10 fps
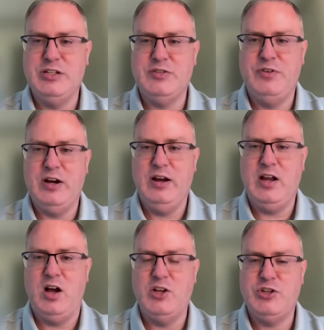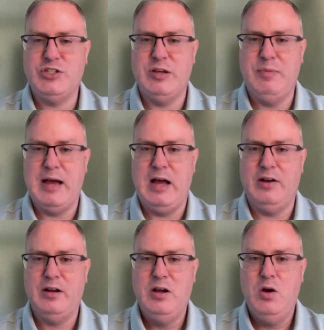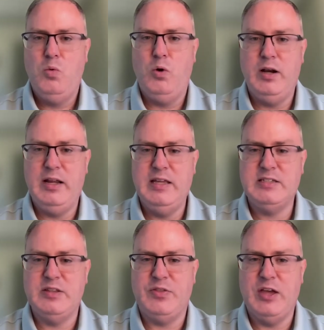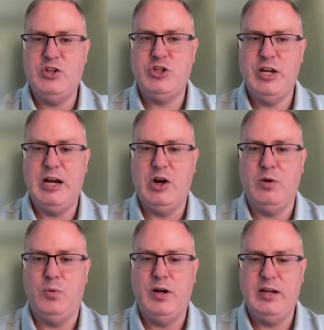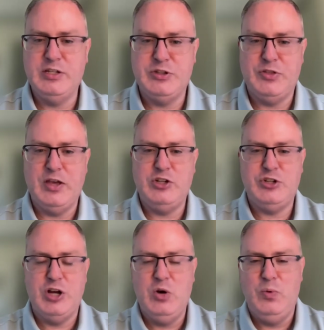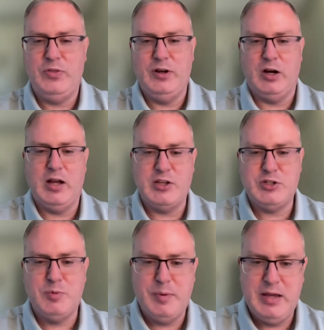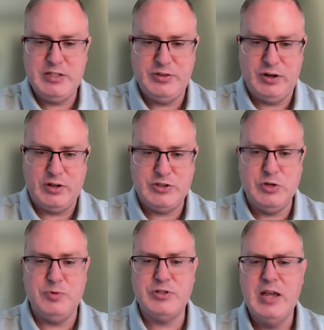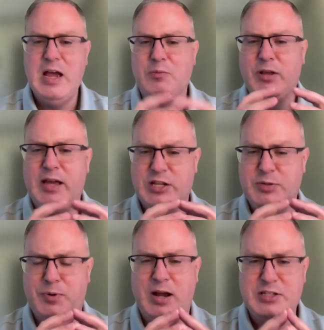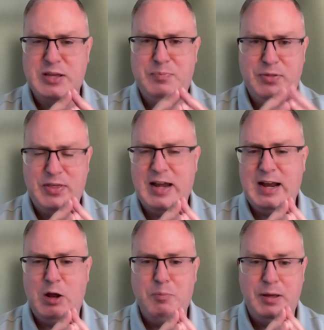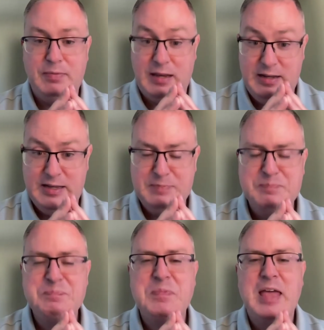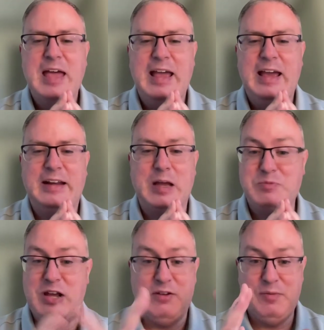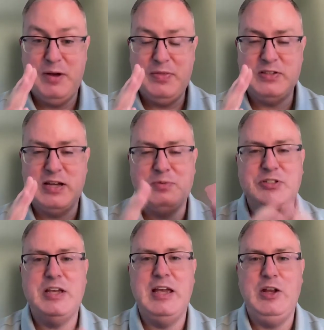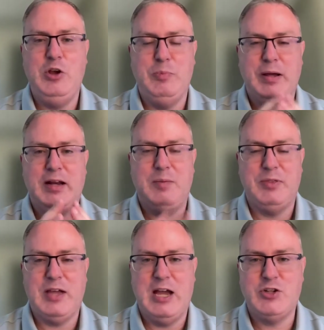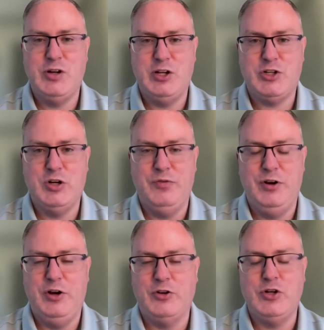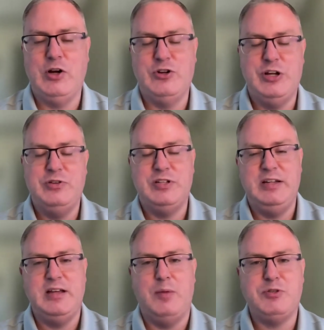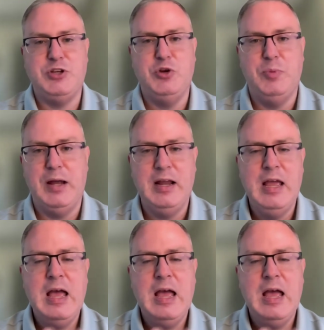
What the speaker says: and is very conscious about what it is that they share and what it is that they show with their customer base and their consumers, really kind of surprised they put that out, but they did. And it comes out every month, as I was saying, and you can pick it up at the cash register if you're near Trader Joe's anytime soon. But